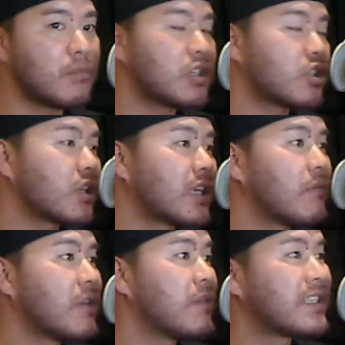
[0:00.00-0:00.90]
Mr.
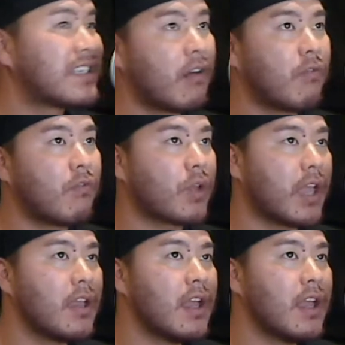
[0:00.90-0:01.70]
Kim himself. Okay,